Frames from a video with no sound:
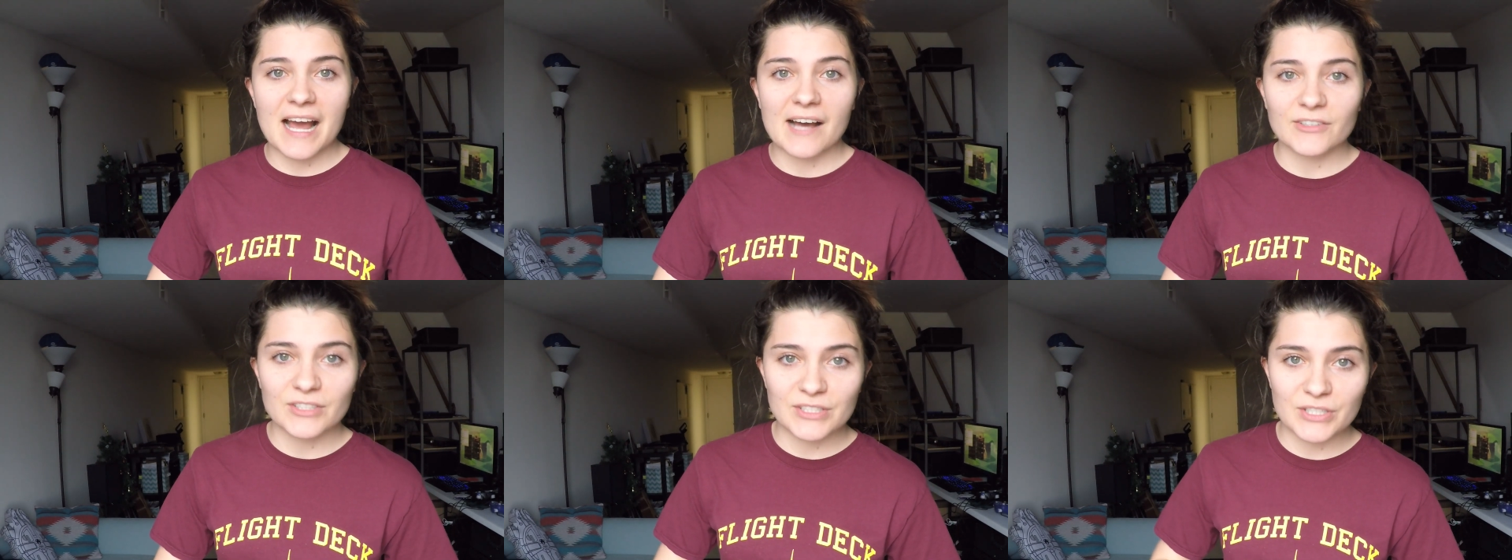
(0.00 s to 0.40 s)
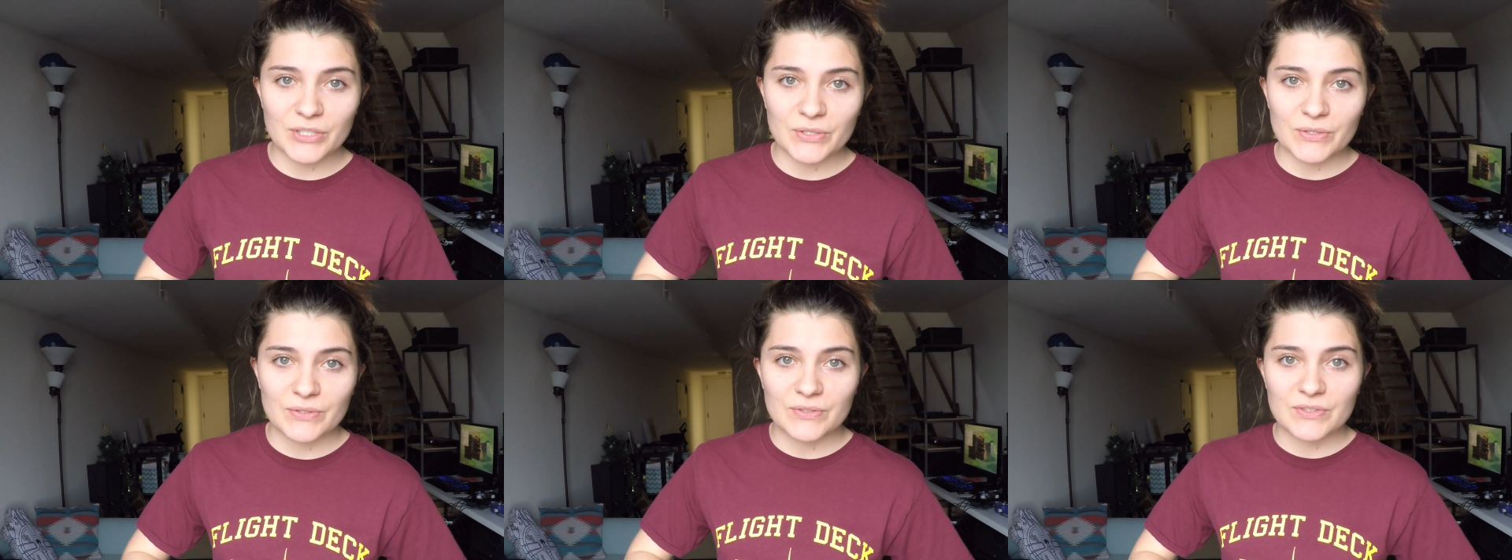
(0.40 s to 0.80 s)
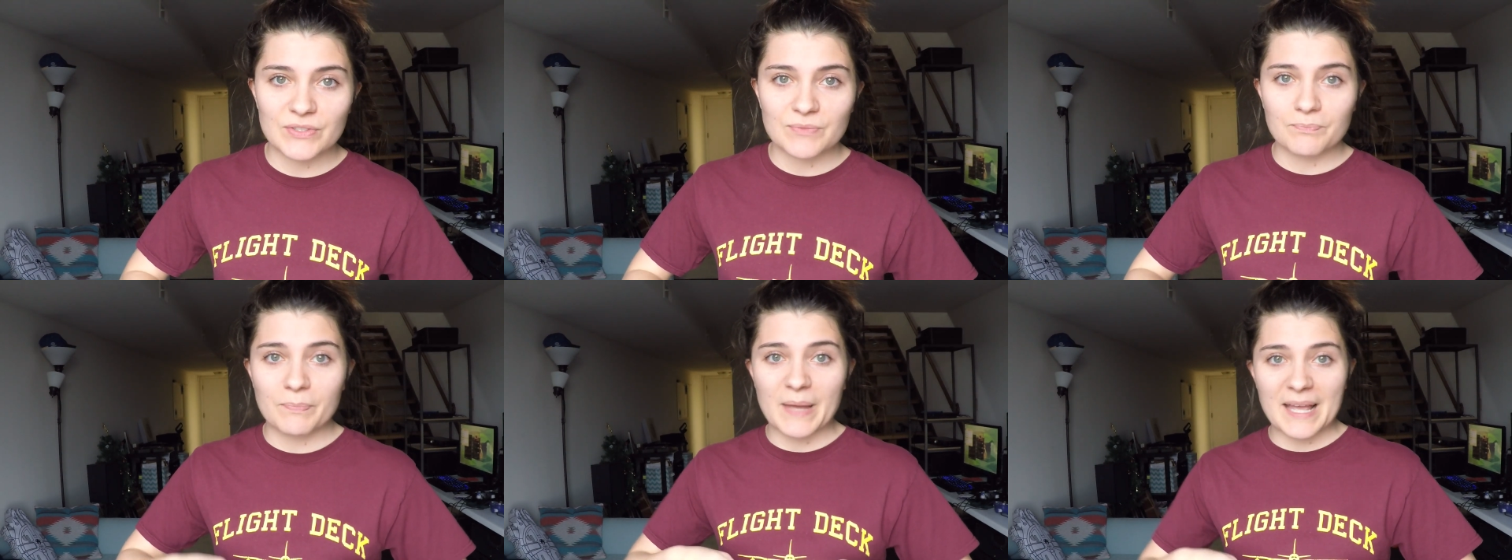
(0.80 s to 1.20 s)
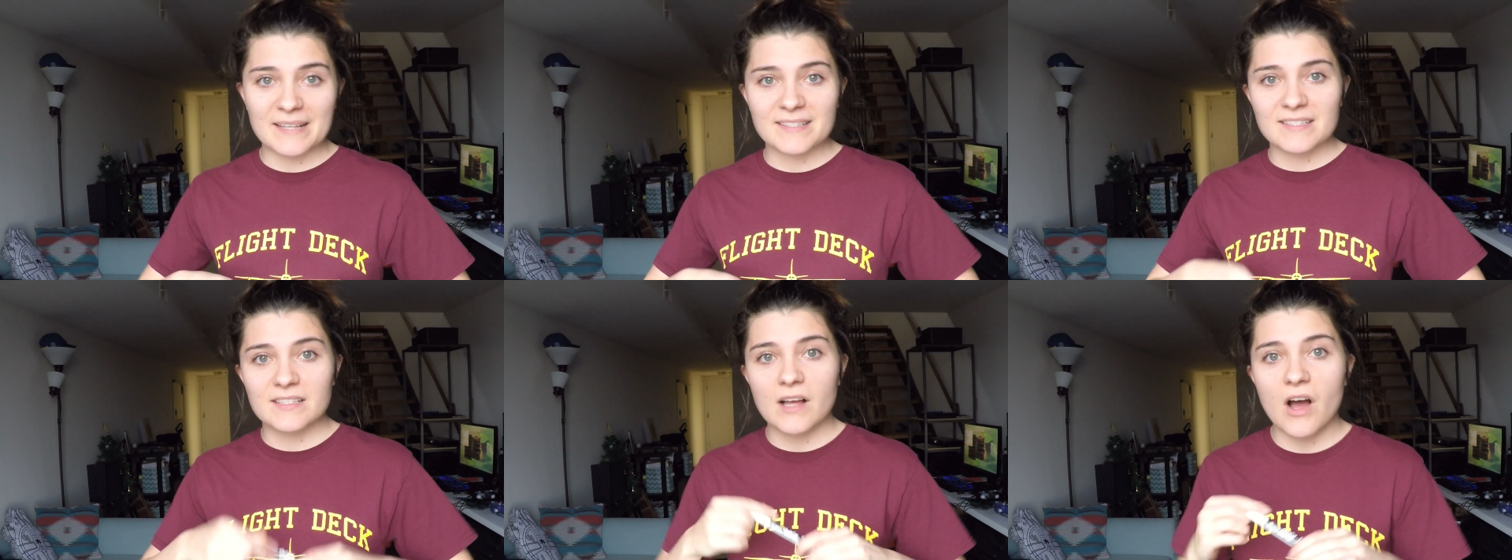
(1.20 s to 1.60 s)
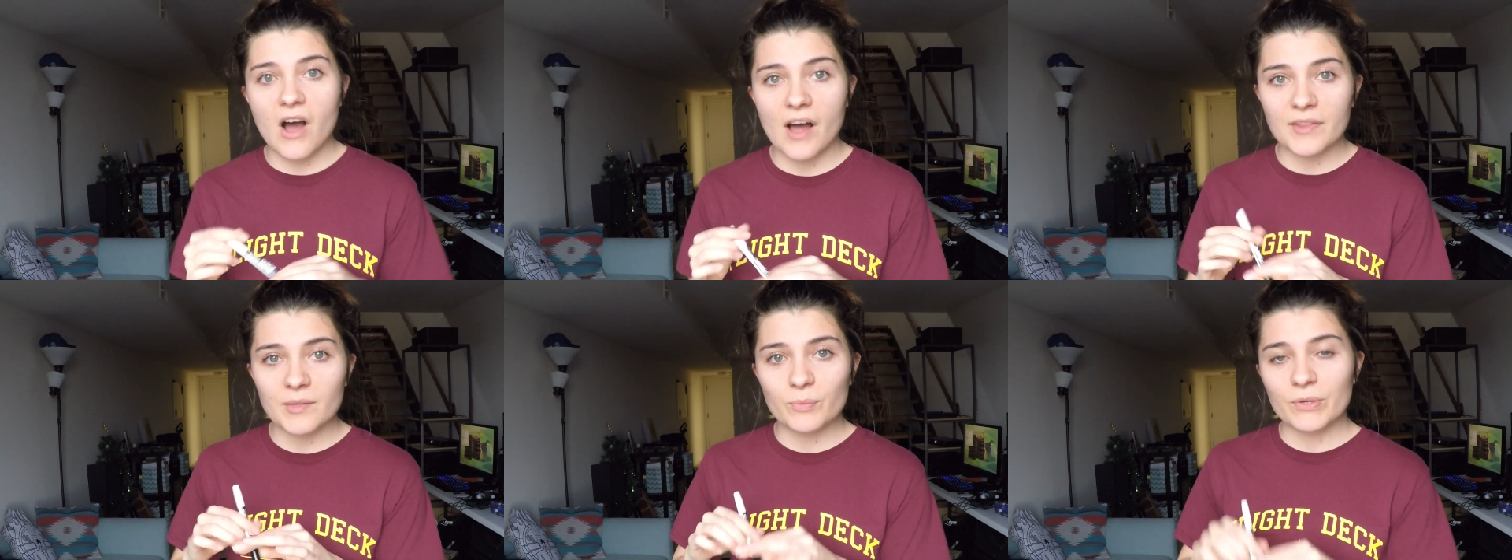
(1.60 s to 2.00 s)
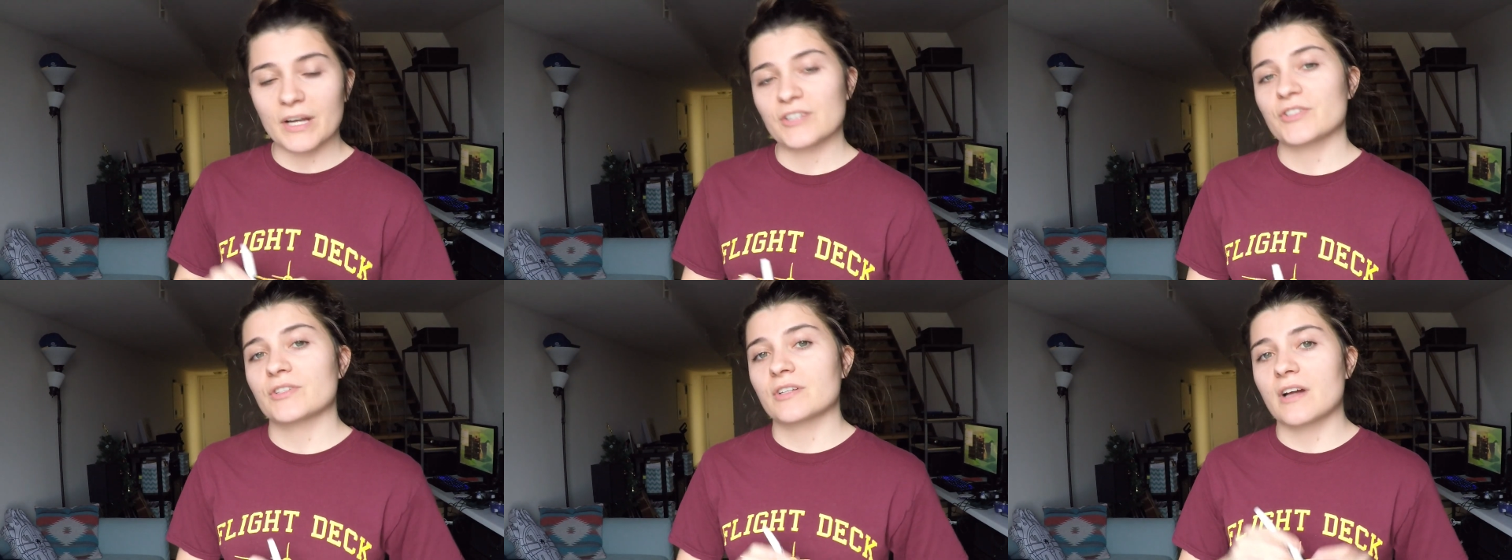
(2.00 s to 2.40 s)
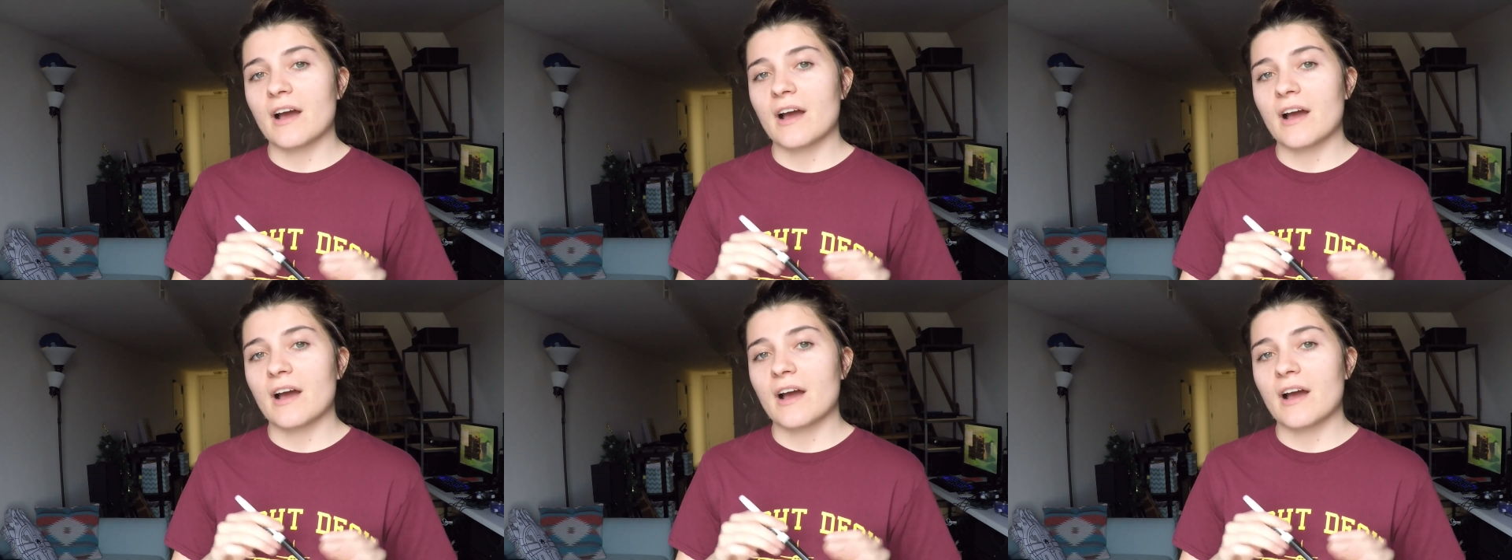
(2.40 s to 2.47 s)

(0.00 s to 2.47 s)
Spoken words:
altitudes based on the pressure